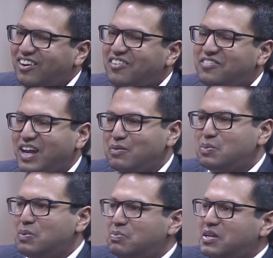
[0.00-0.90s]
a lot of times
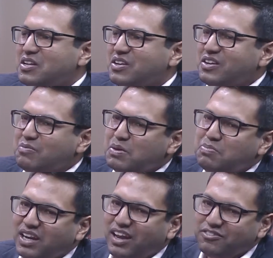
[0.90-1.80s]
people,
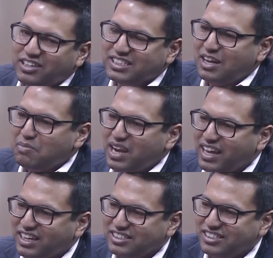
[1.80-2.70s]
for example, I
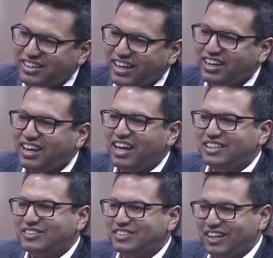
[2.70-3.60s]
can just
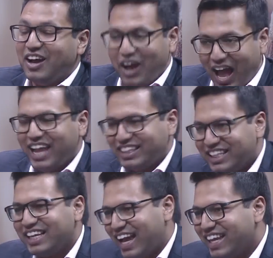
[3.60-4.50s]
recognize, I
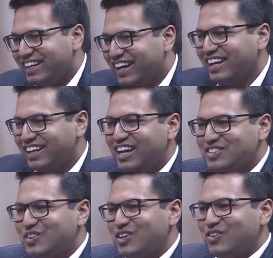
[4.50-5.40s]
think I can
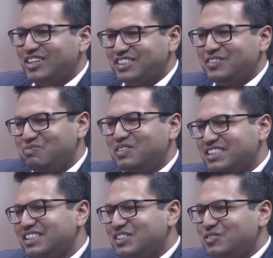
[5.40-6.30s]
recognize what watch a
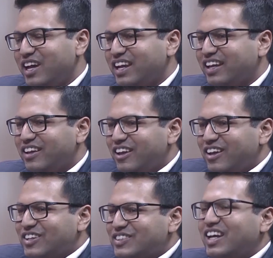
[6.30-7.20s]
person is wearing.
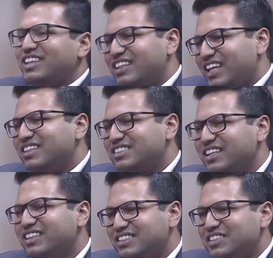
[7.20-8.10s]
Right. So I think that
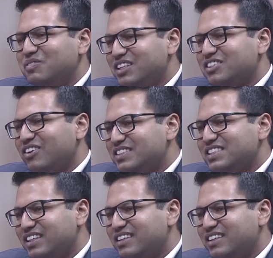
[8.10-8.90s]
status symbol is always there.